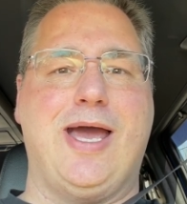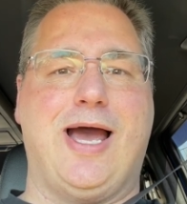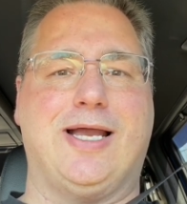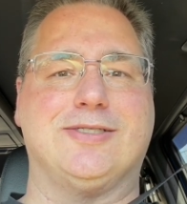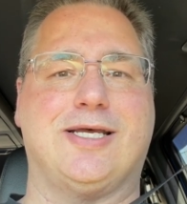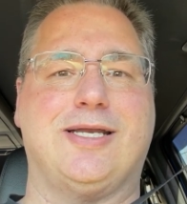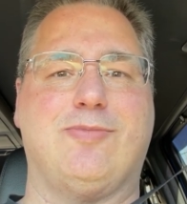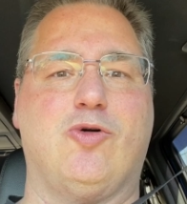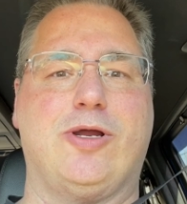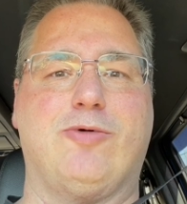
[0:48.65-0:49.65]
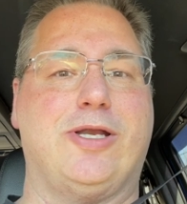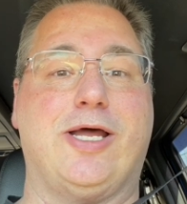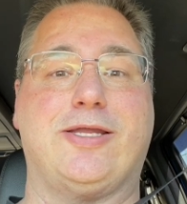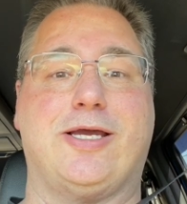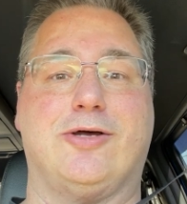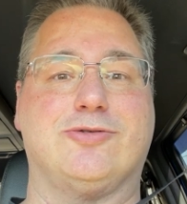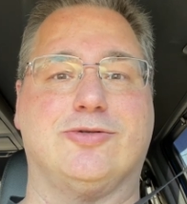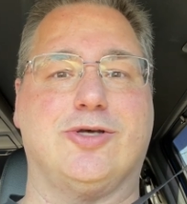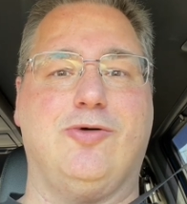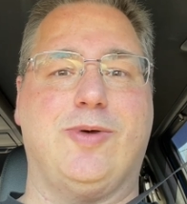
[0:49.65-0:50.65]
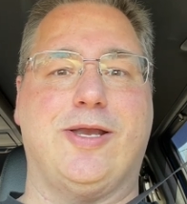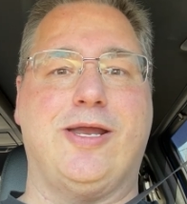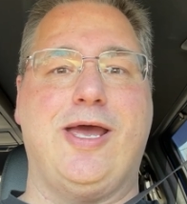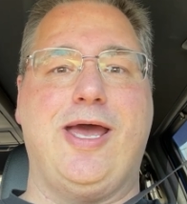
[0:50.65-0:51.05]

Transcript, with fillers: on Sunday morning when nothing else was open